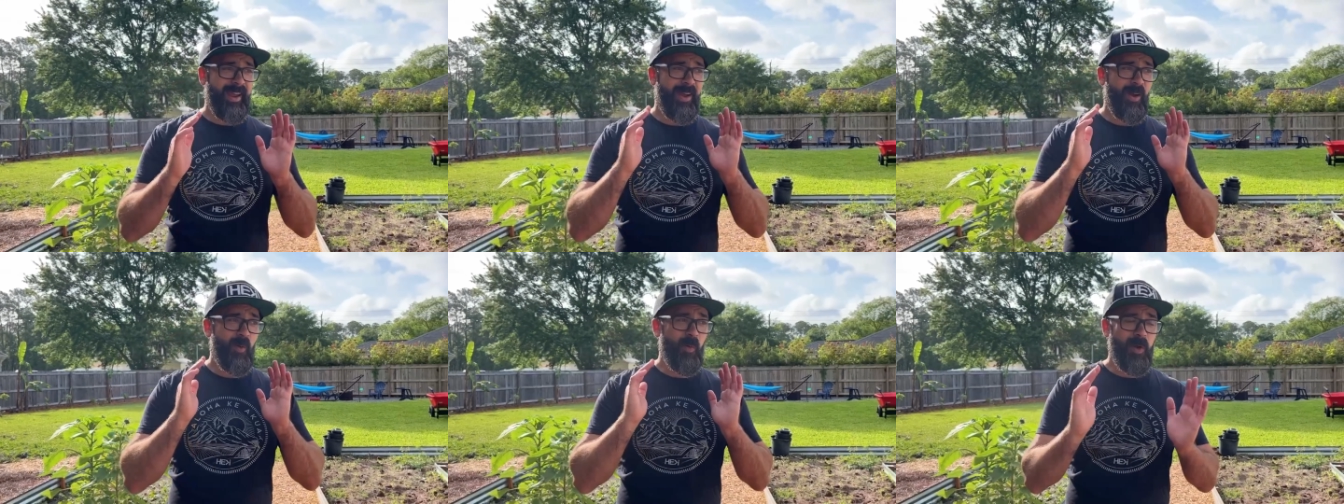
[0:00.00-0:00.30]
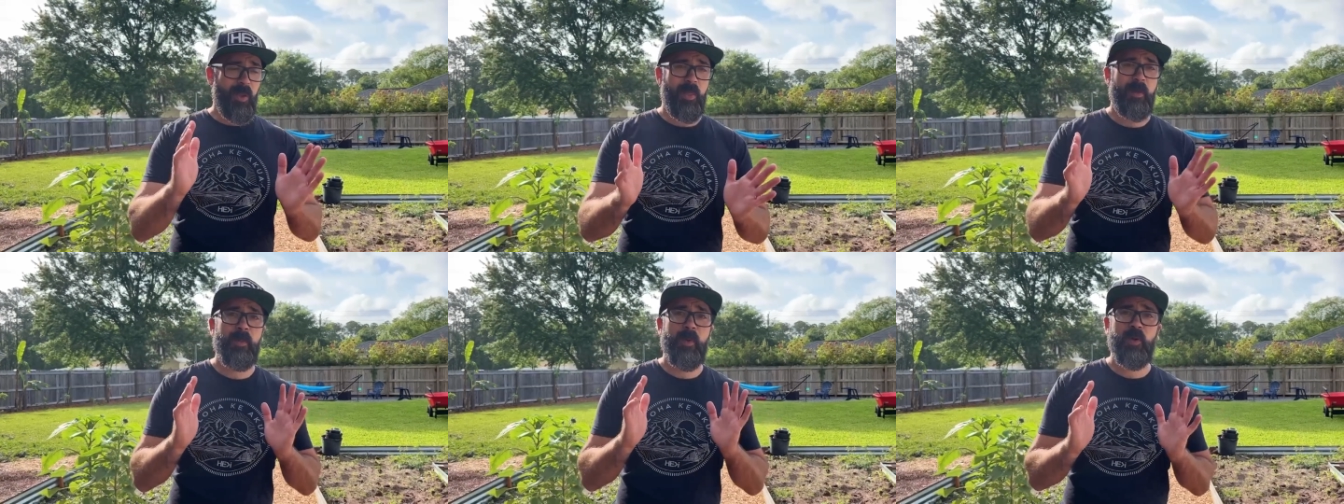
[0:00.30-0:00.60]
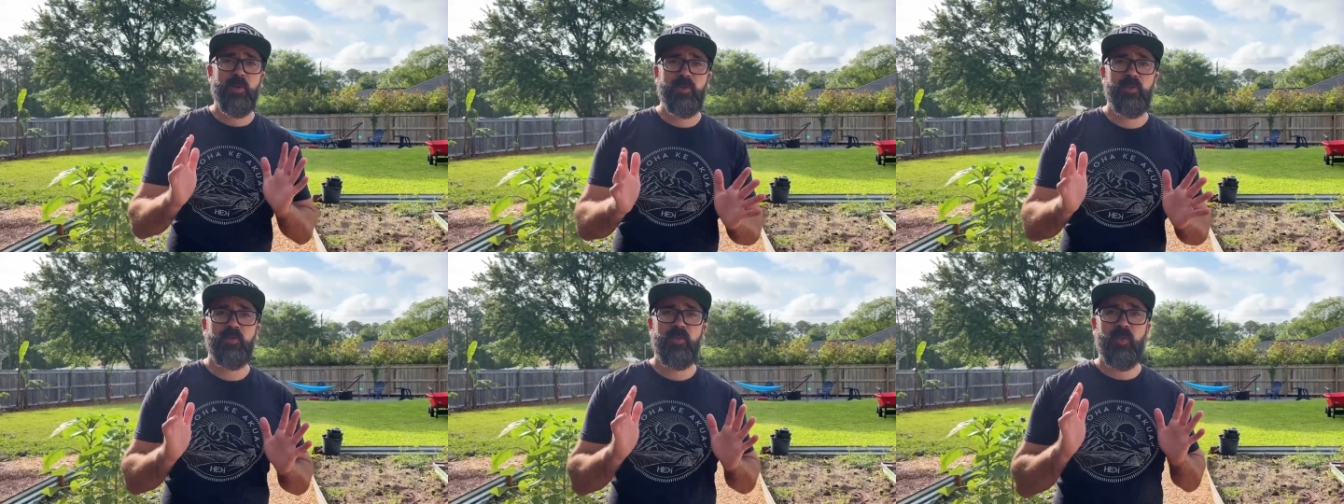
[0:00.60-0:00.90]
one of the
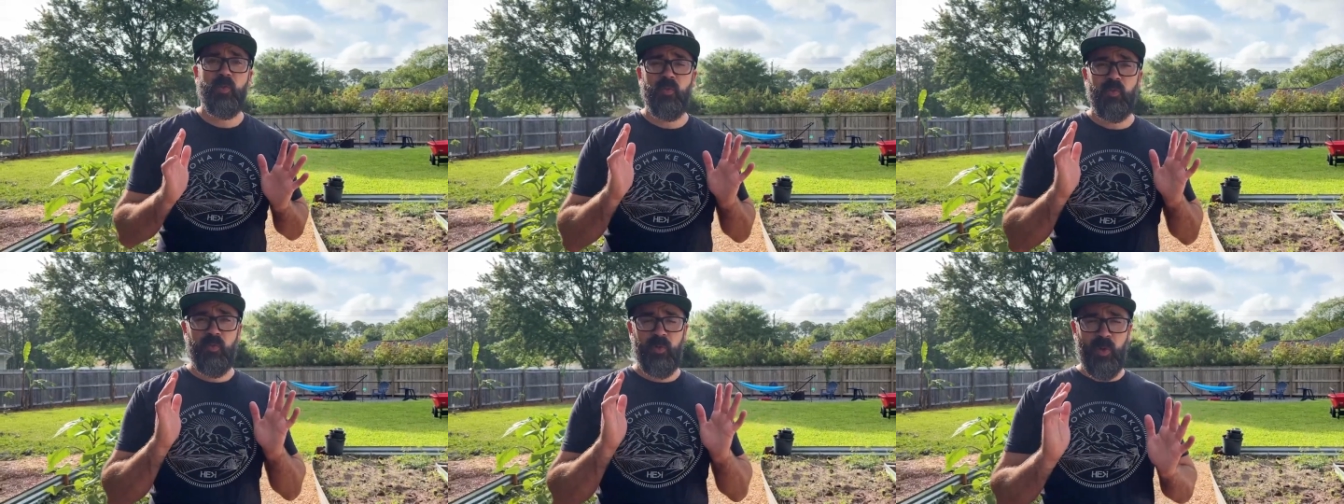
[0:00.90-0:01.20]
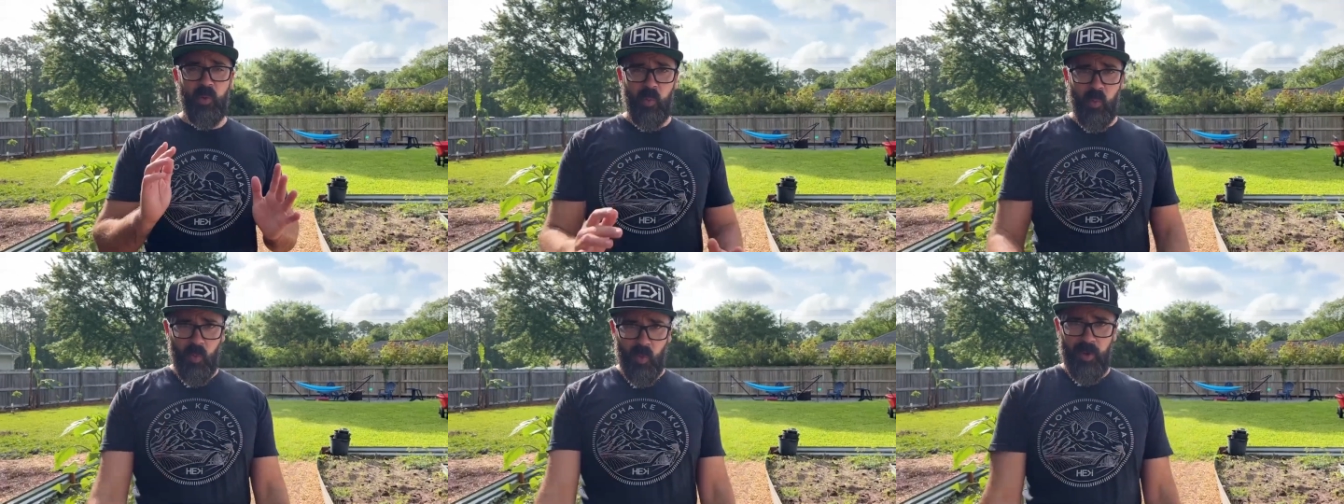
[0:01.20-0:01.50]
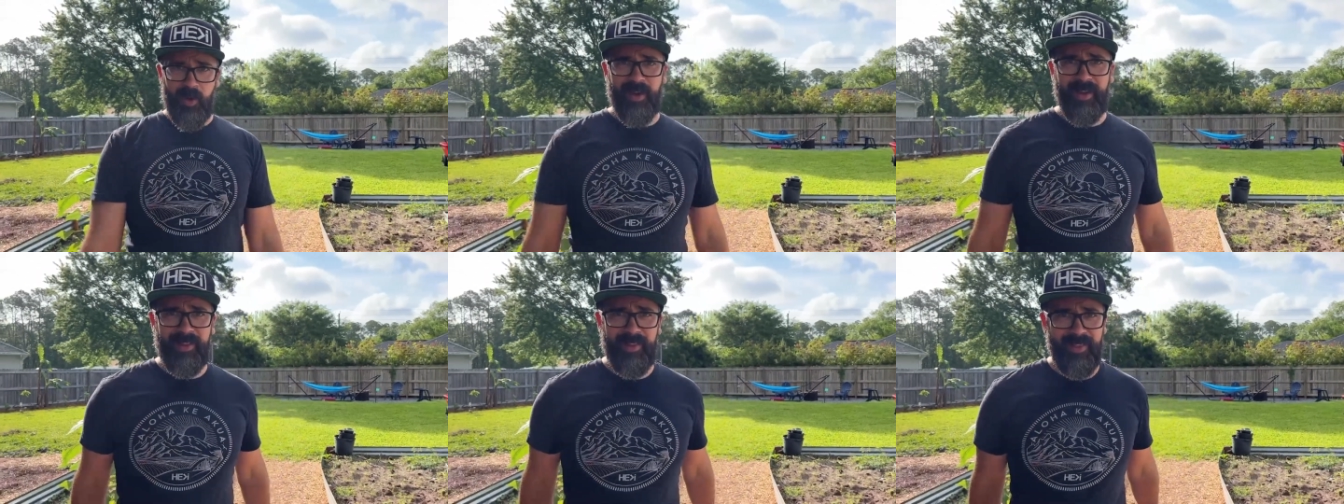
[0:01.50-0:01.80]
most
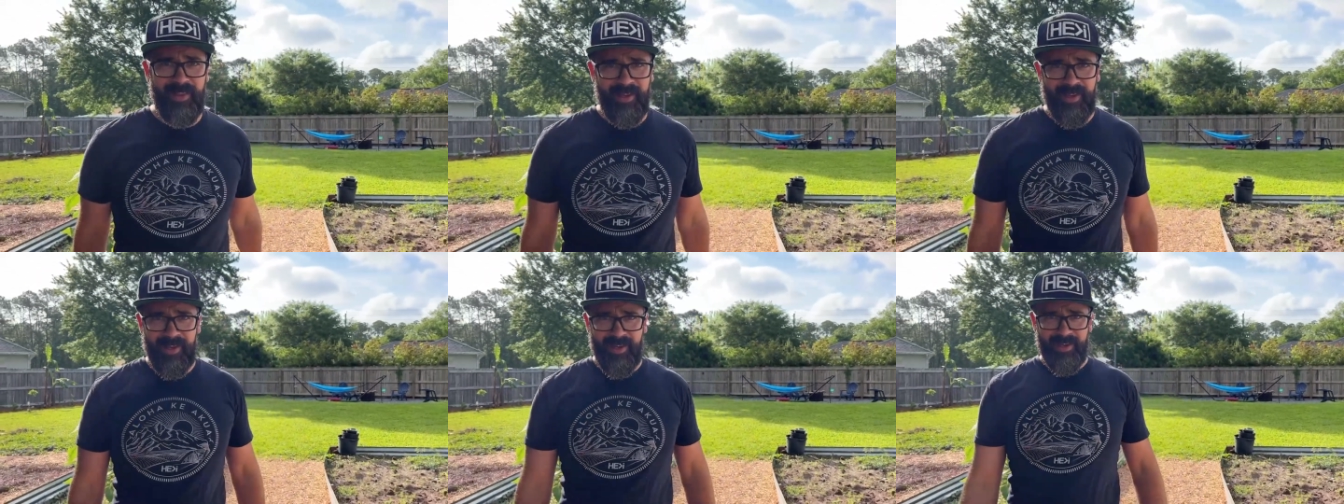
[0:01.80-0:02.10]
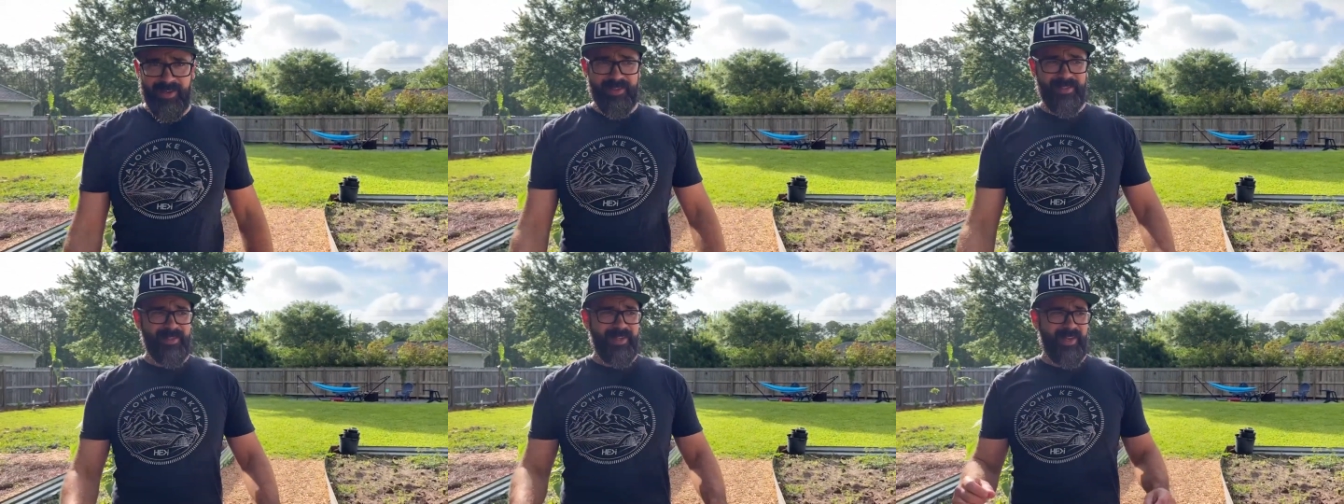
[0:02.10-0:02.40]
rewarding things